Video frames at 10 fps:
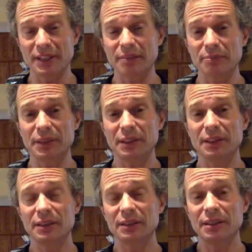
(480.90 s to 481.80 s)
them
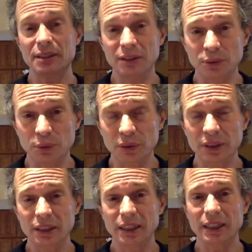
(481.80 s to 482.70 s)
to you,
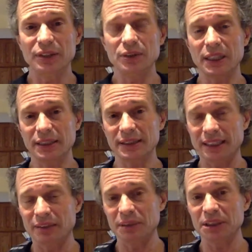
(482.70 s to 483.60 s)
and you get this
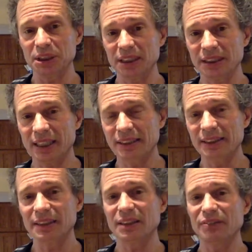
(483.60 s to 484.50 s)
image and this
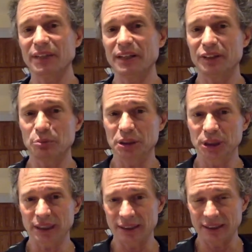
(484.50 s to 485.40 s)
idea of how they're
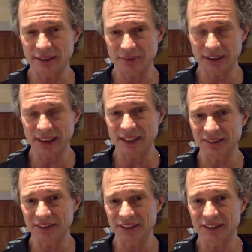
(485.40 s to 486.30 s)
projecting
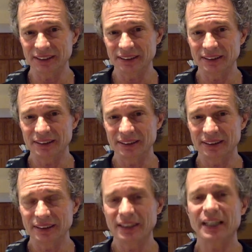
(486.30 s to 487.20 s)
themselves.
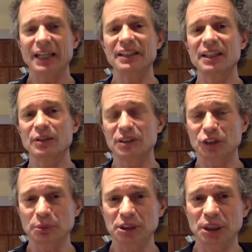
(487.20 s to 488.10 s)
And they are
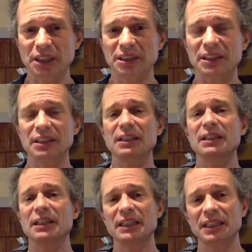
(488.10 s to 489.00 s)
also projecting
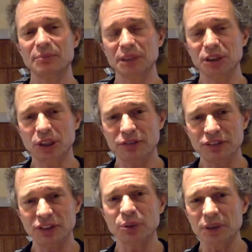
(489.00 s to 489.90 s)
an image of
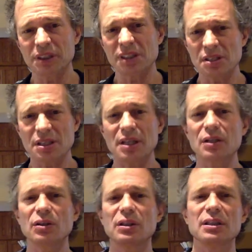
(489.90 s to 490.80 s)
you. This is saying,
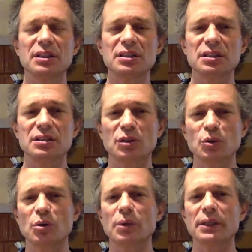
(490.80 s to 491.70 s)
this is
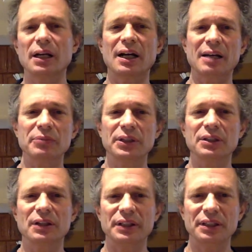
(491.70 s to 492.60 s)
who or what I'm
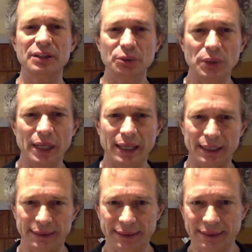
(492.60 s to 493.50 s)
regarding you
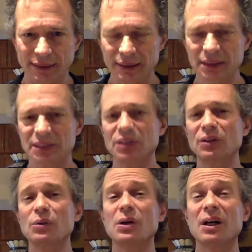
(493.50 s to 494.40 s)
as. This is
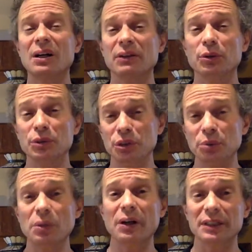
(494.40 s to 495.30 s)
who
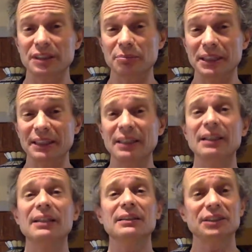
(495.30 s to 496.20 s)
you are to be
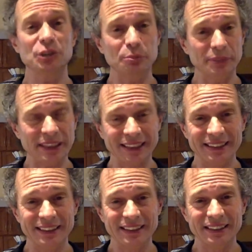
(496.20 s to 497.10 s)
to me.
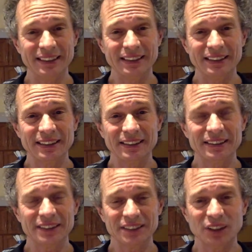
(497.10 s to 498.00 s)

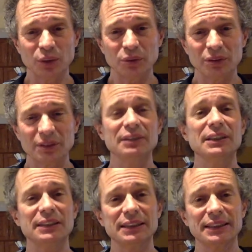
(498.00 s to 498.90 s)
So
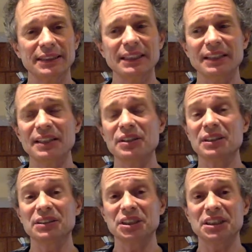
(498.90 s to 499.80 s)
you can see, I think you can
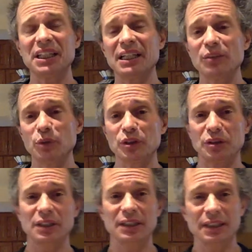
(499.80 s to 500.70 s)
understand, with
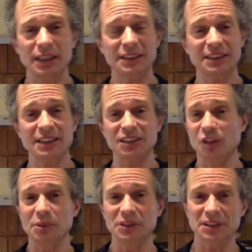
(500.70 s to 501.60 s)
it's
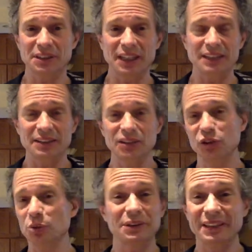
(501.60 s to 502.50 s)
almost like
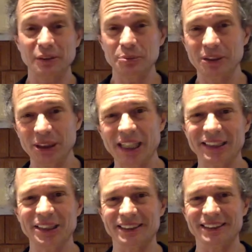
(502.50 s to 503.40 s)
dueling
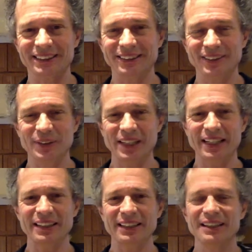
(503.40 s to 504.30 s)
projections,
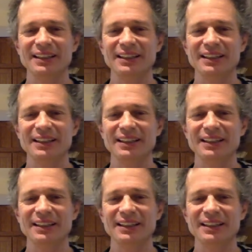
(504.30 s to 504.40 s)
okay?